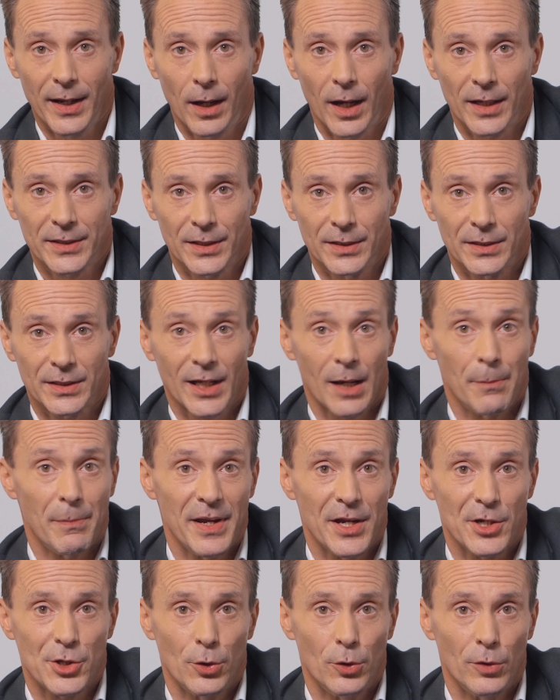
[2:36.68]
license can
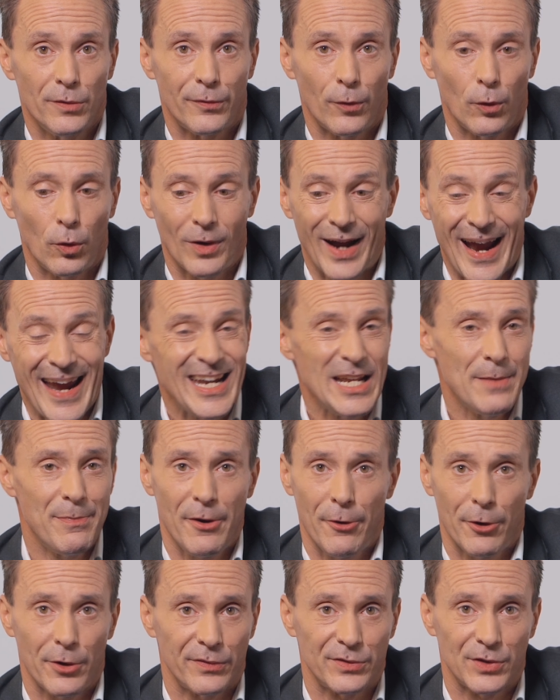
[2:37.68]
be issued for any
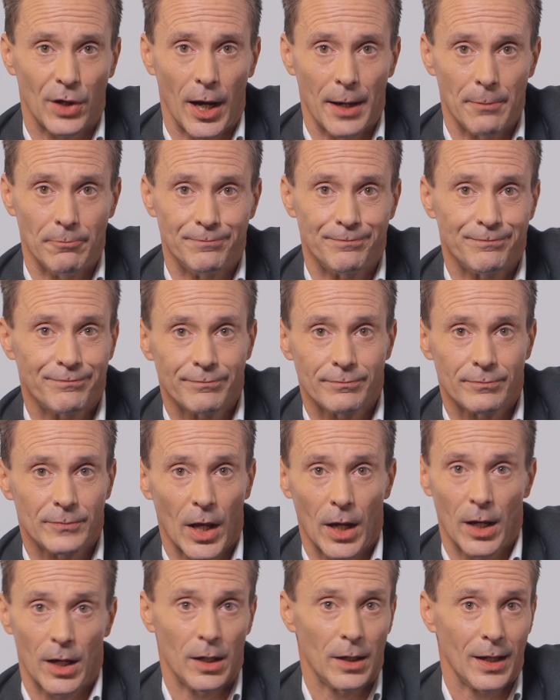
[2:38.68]
period of time,
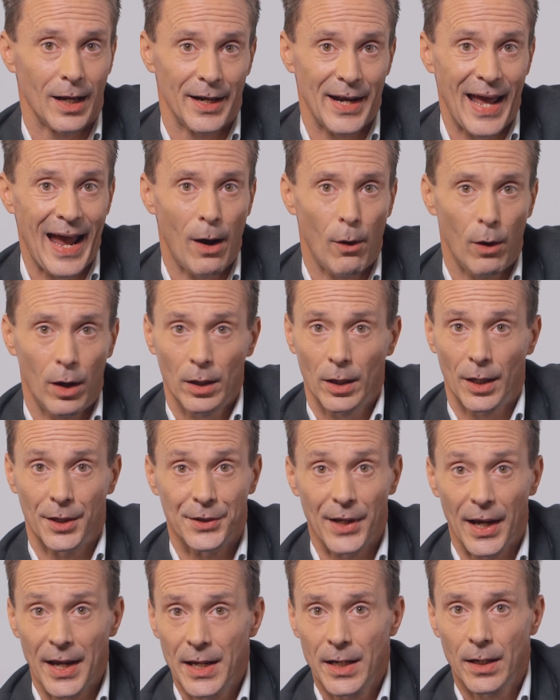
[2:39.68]
an hour, a
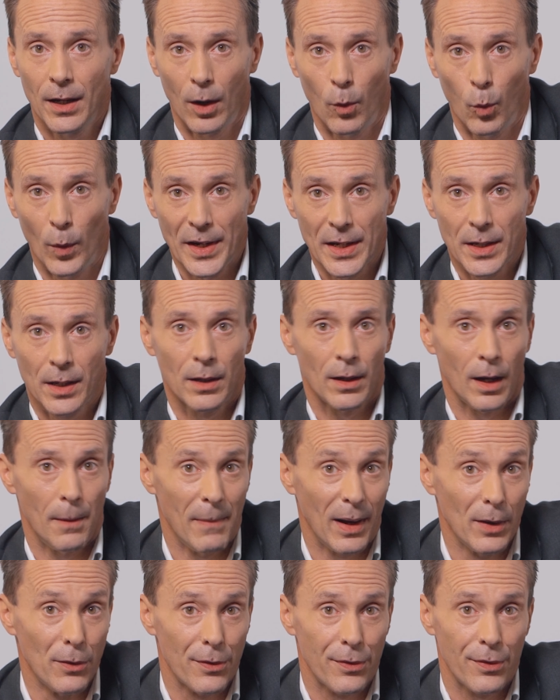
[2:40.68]
day, a week, a
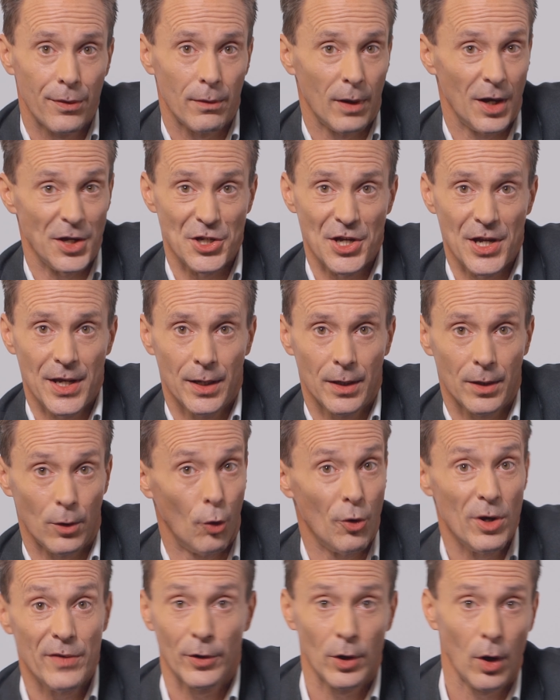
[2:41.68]
month, a year,
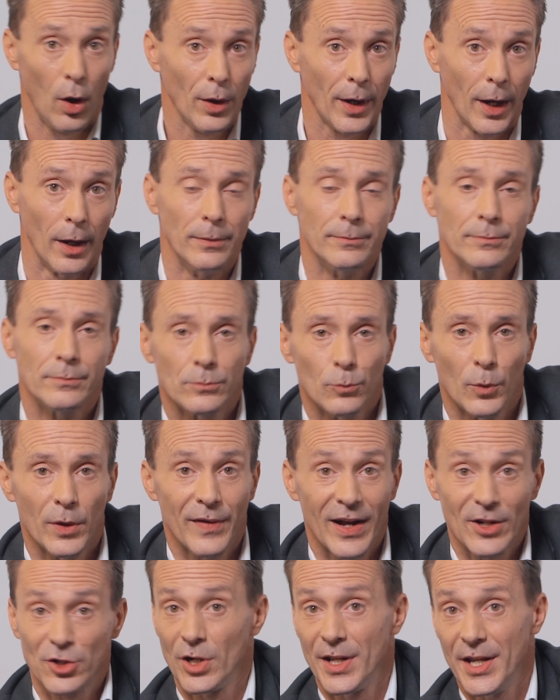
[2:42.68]
or even longer. We've
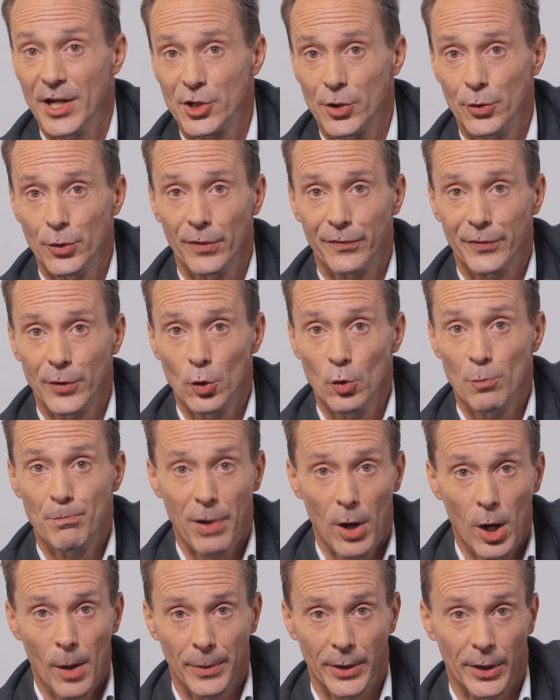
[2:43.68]
actually issued a few
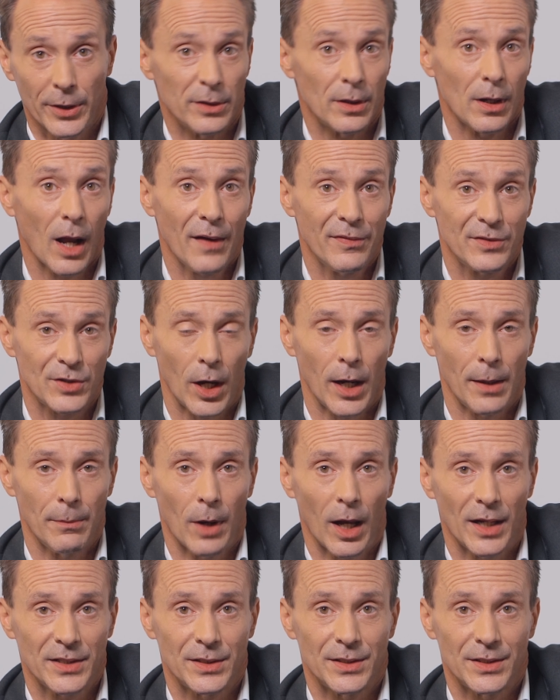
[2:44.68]
permanent lifetime
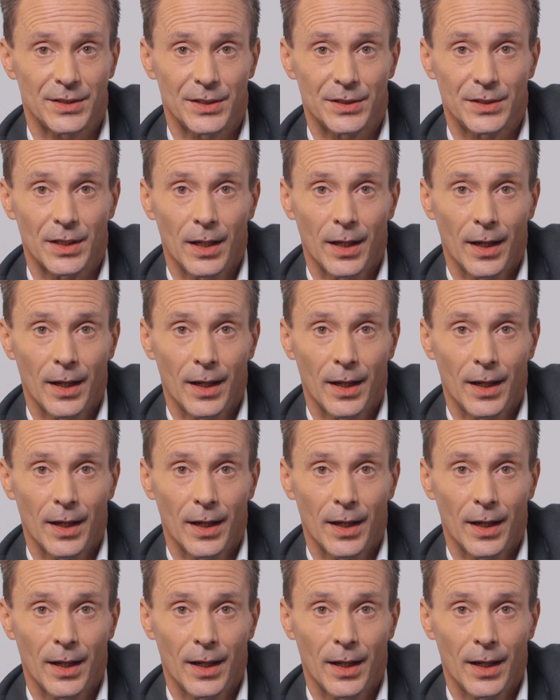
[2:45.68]
licenses.